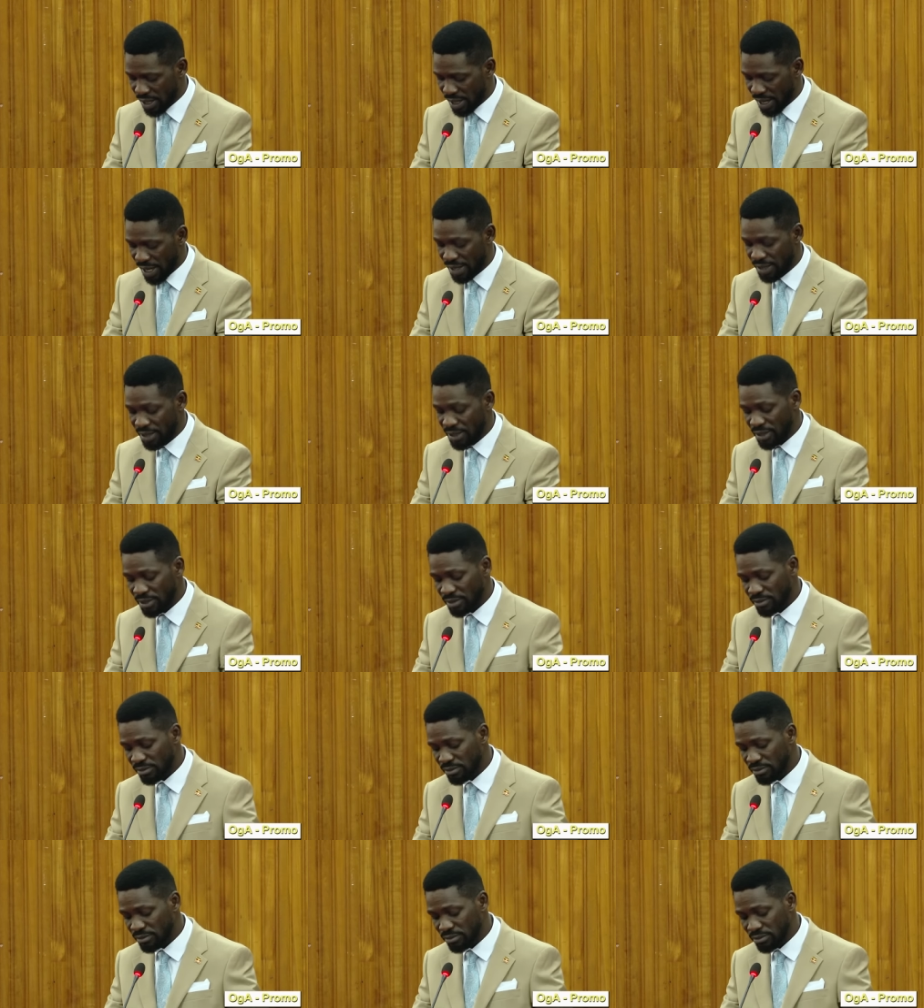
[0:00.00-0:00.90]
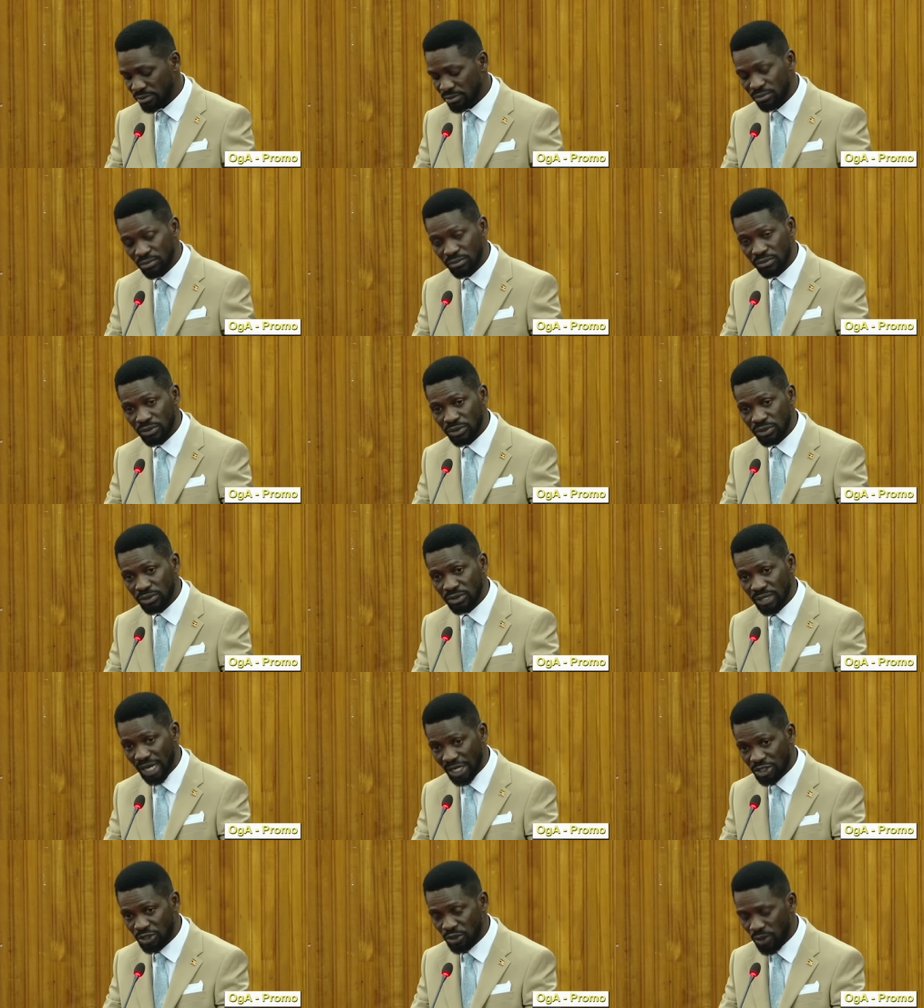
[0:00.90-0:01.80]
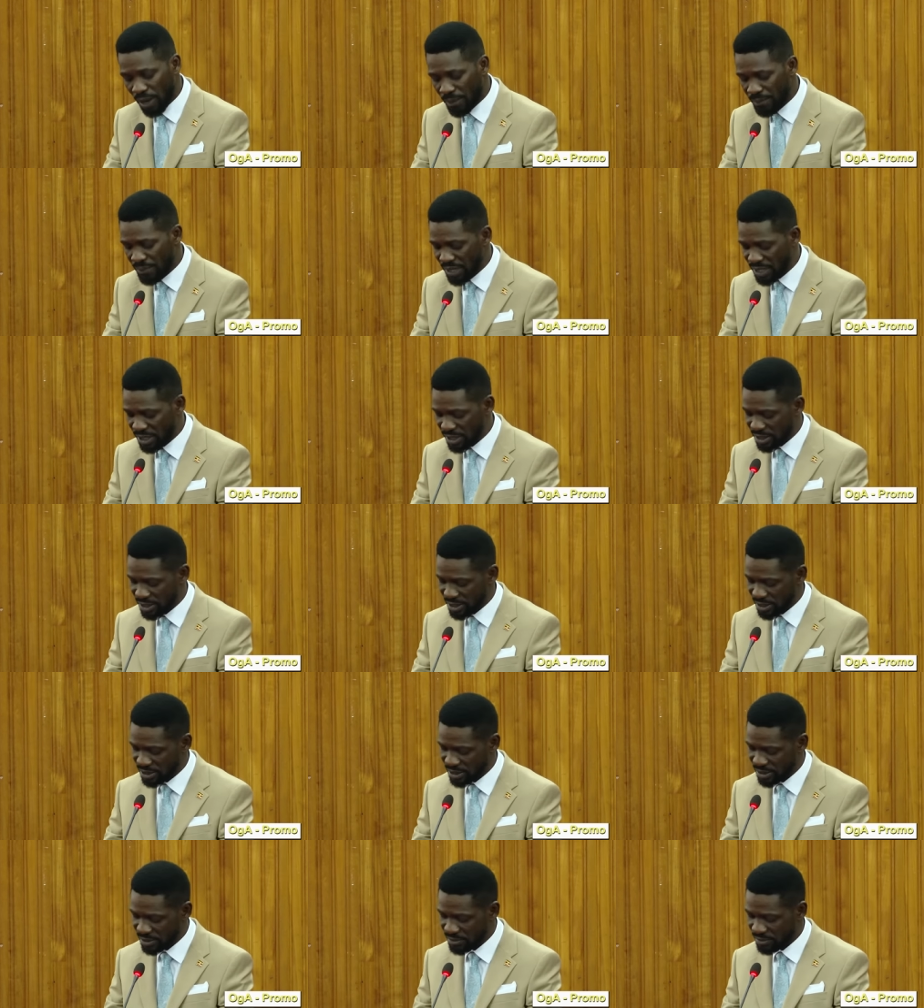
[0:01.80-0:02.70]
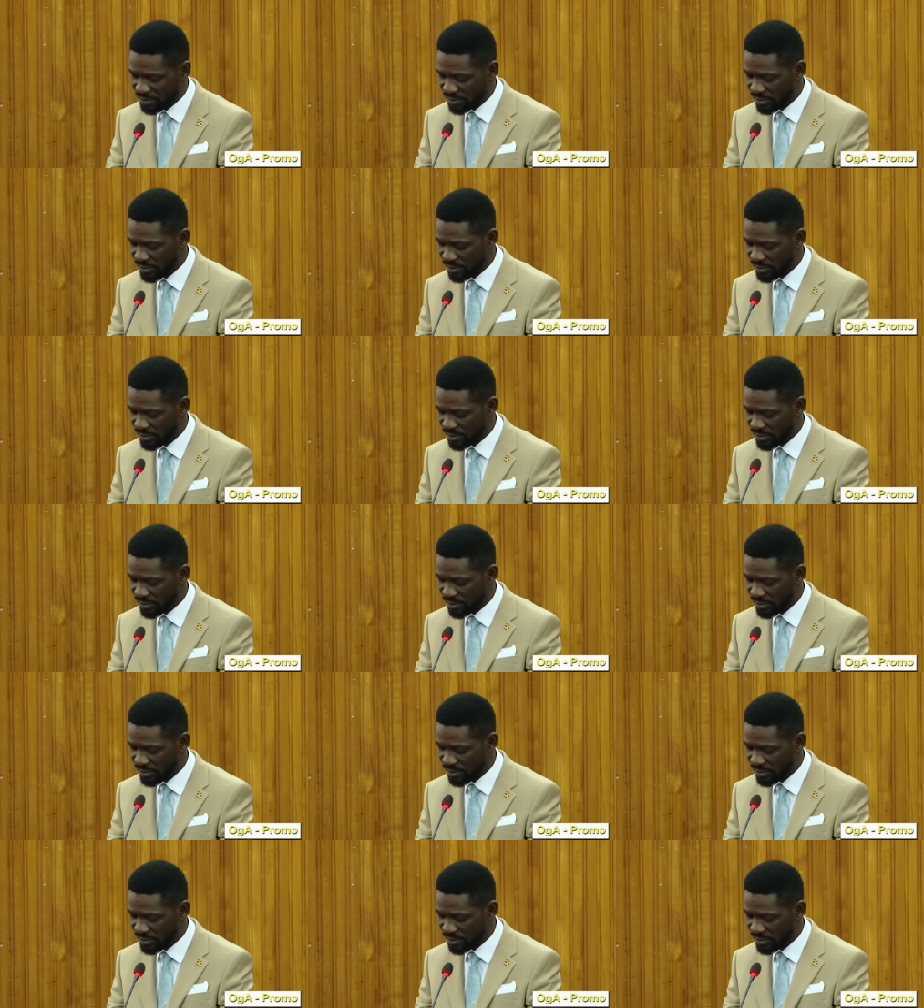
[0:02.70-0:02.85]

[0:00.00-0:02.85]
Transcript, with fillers: and natural abilities.